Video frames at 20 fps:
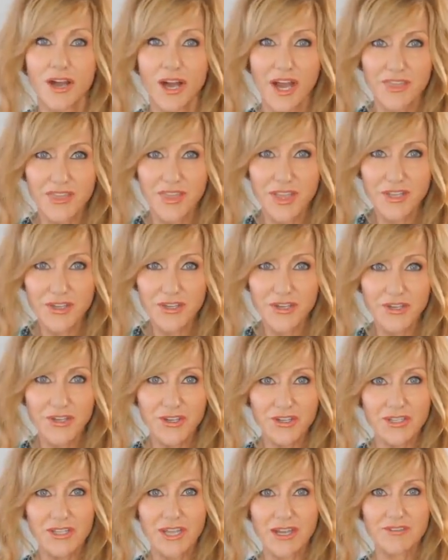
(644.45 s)
I think you're
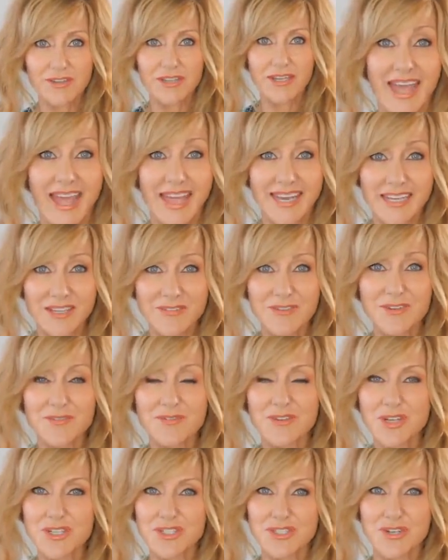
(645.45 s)
going to love it, and if
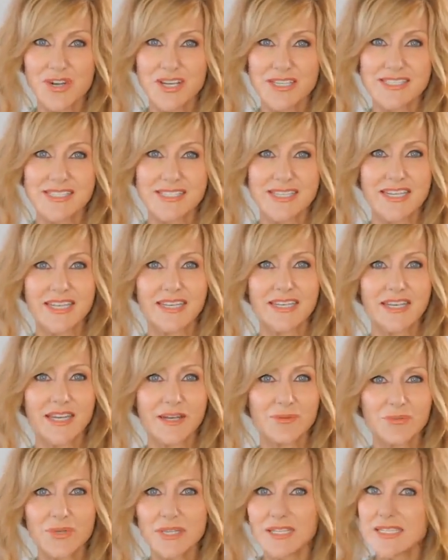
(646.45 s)
you've got dry skin,
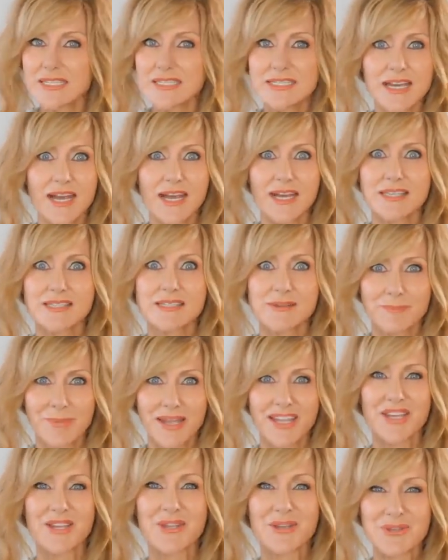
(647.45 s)
it really does
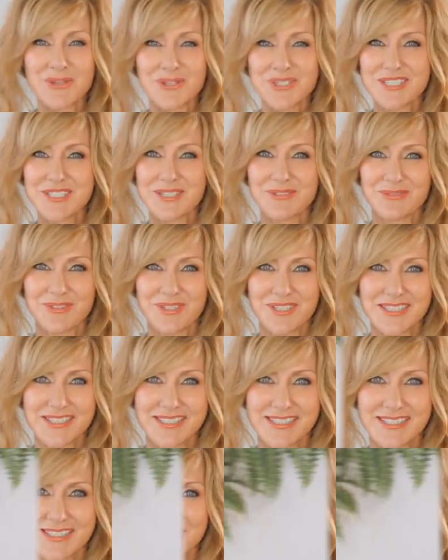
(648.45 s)
make a huge difference.